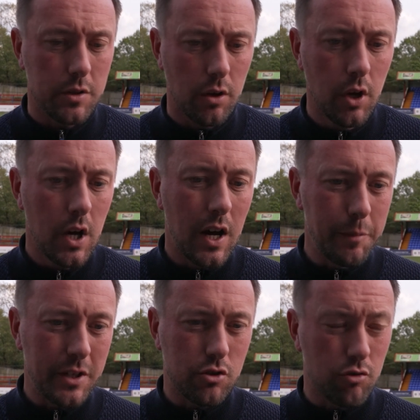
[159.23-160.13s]
So
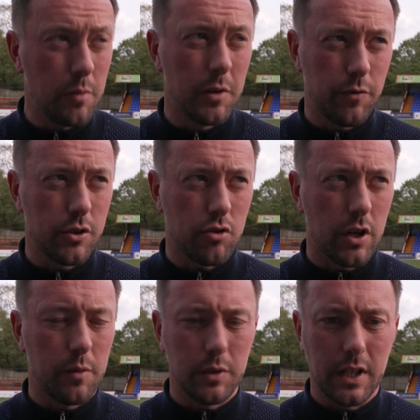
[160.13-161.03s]
I'm extremely
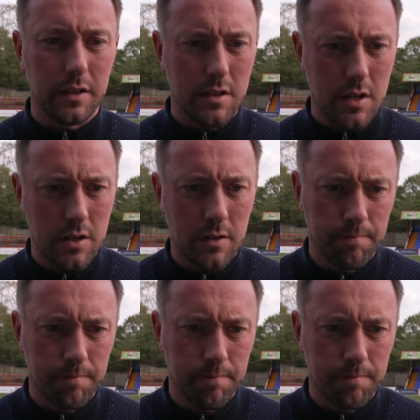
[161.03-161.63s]
frustrated with that decision.